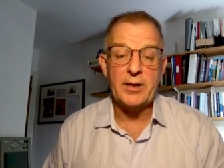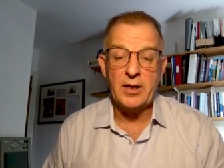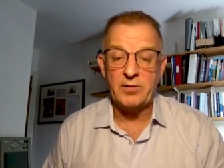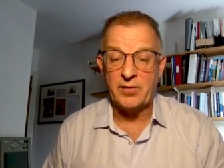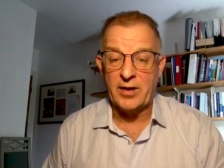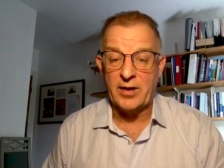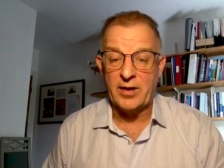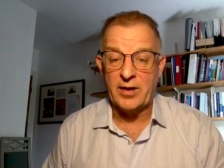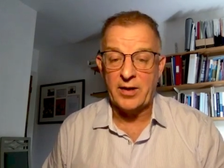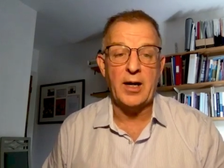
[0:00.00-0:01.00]
in
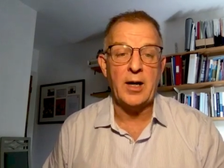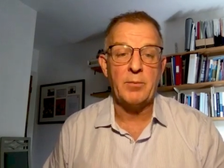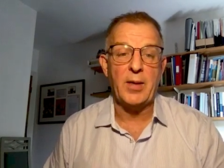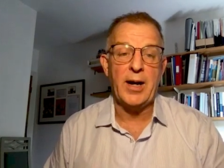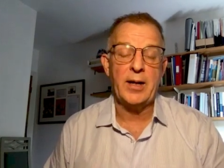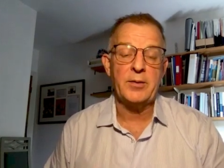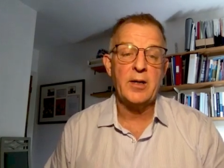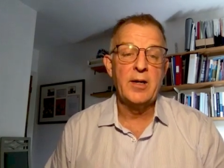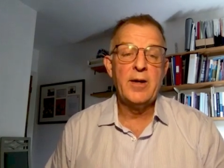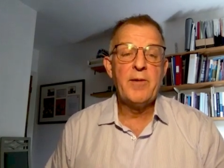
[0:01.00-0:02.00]
advance, um, and
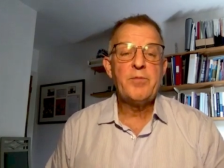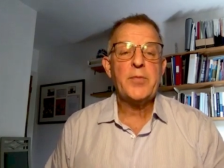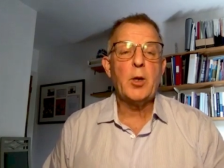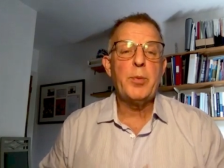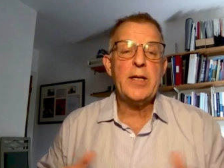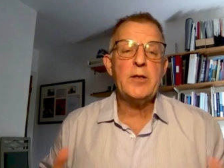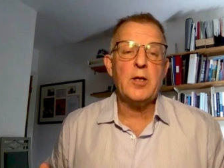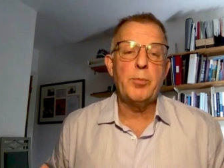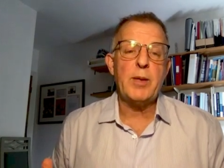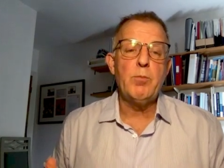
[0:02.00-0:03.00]
there'll be
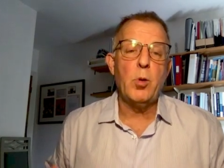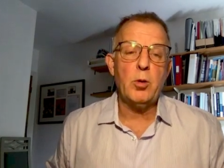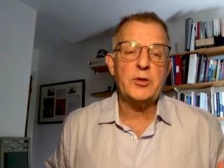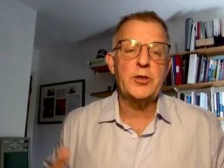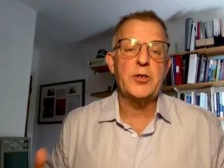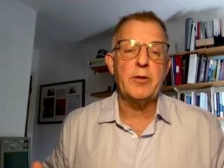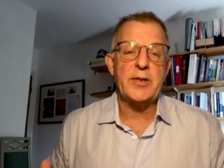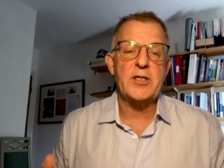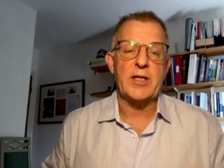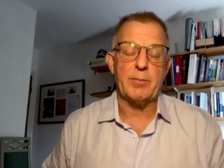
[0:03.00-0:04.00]
there'll be more to do
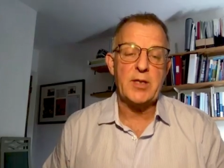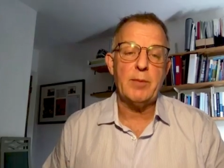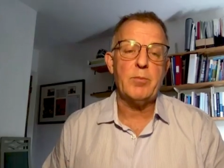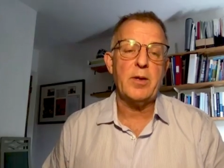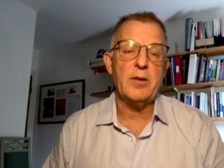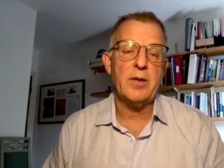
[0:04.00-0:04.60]
in September.